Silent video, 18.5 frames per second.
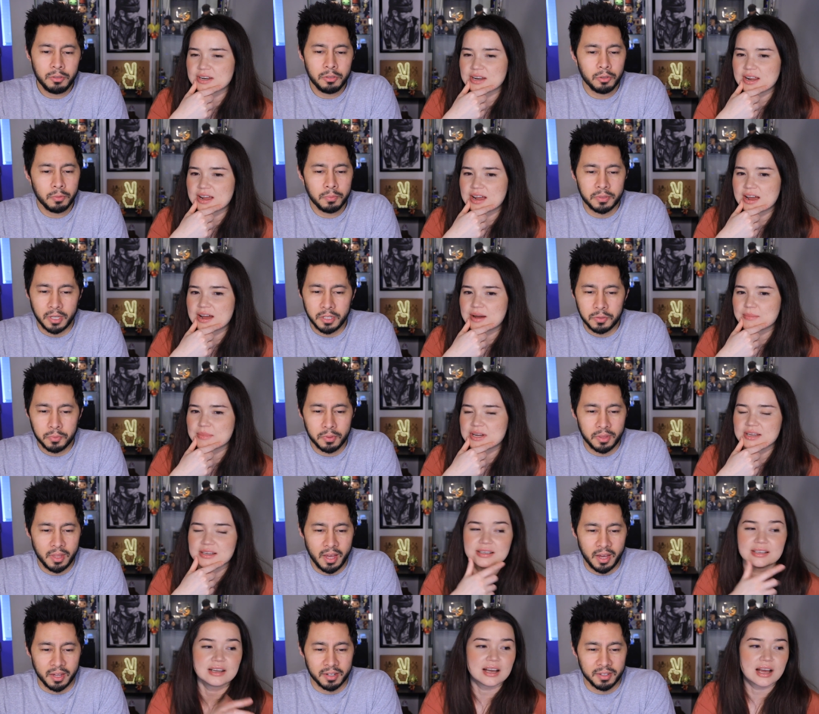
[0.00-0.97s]
Speaker 1: Why are you so obsessed I'm
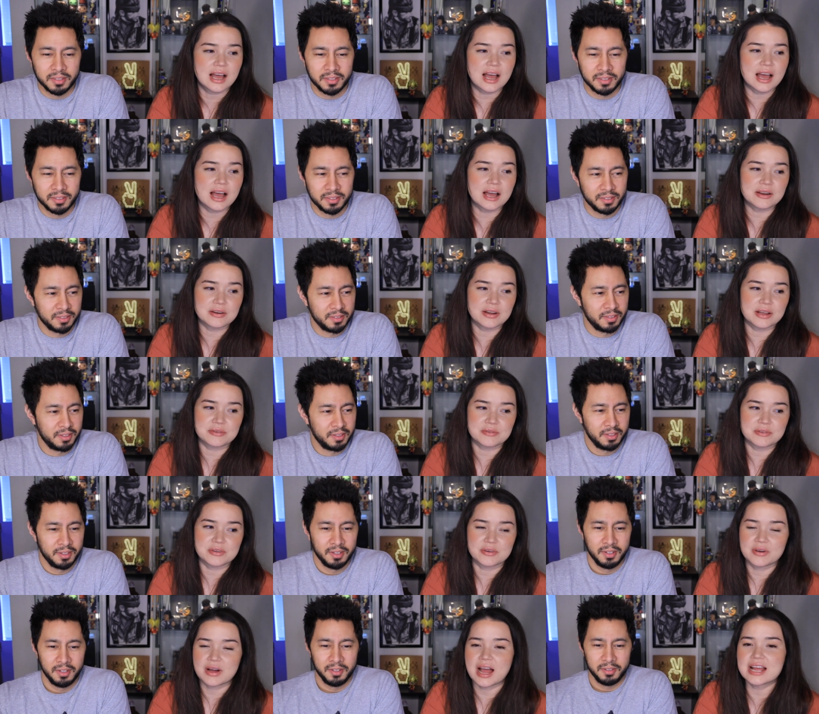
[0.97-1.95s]
with like, that? I, I
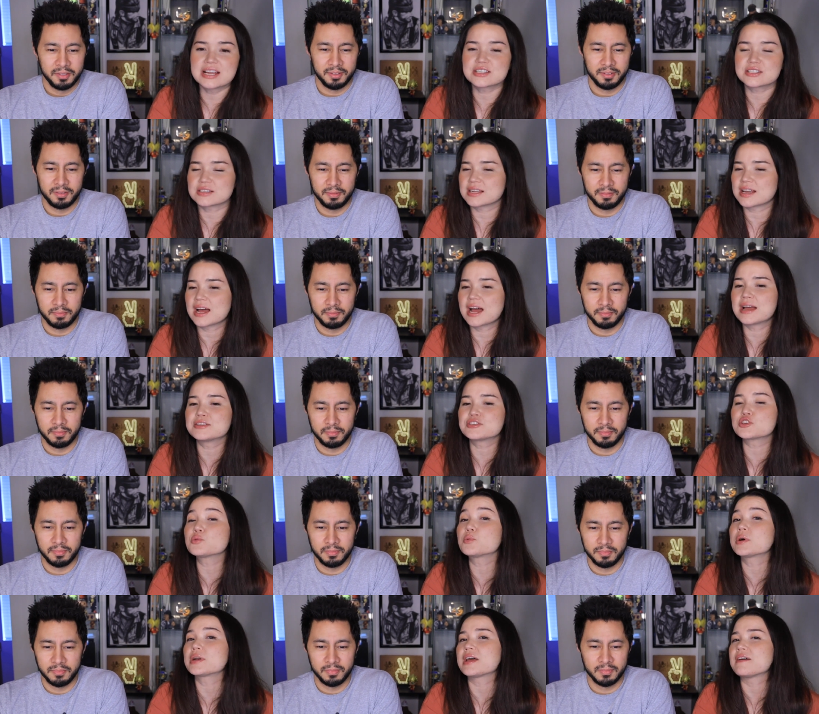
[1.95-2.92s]
don't know. I just, I
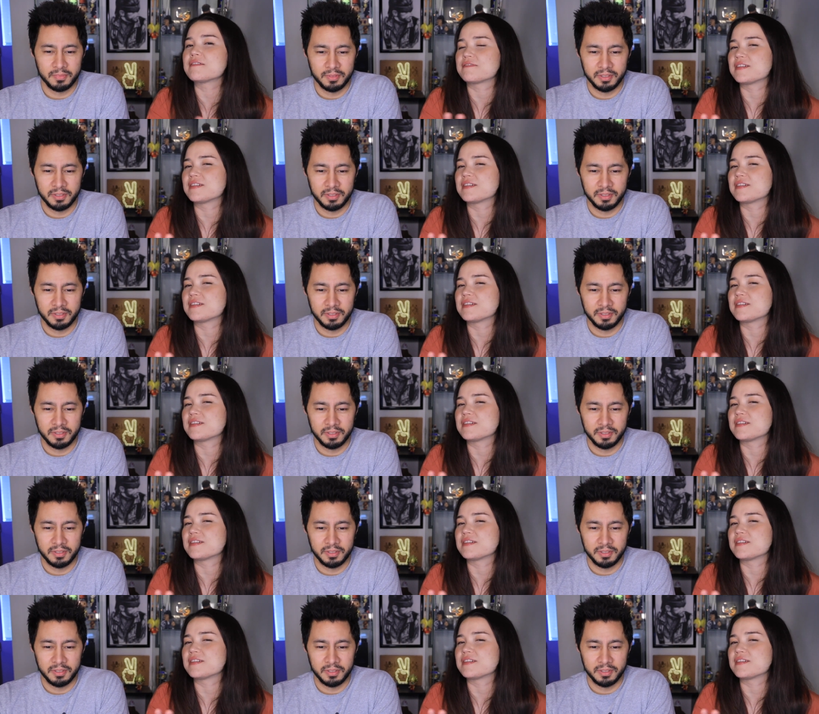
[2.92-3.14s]
don't want to